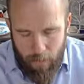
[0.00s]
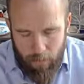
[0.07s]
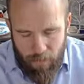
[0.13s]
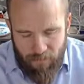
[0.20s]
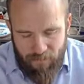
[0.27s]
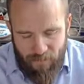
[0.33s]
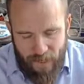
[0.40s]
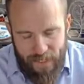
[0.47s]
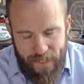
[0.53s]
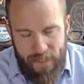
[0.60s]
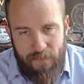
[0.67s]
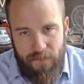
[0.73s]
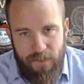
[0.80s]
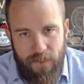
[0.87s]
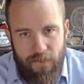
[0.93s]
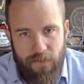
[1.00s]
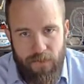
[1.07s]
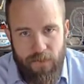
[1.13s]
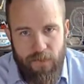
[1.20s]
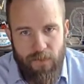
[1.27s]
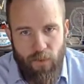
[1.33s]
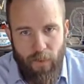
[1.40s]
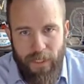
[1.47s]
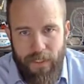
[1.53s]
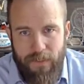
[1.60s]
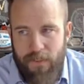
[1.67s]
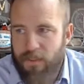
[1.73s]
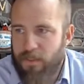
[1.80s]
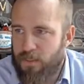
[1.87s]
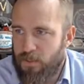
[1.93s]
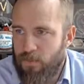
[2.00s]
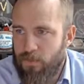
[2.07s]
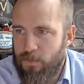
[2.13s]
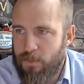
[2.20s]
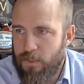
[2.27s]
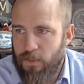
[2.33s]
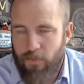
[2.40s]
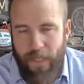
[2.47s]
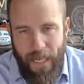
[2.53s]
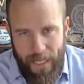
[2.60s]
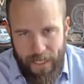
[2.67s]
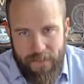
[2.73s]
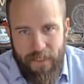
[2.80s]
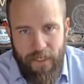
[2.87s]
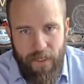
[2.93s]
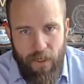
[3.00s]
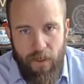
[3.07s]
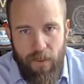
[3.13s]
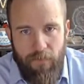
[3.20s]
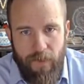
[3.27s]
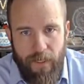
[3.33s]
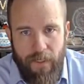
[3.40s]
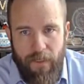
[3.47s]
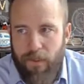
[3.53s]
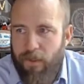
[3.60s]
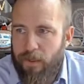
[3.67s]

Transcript: But finding those little tweaks and tunes that you can take on, right?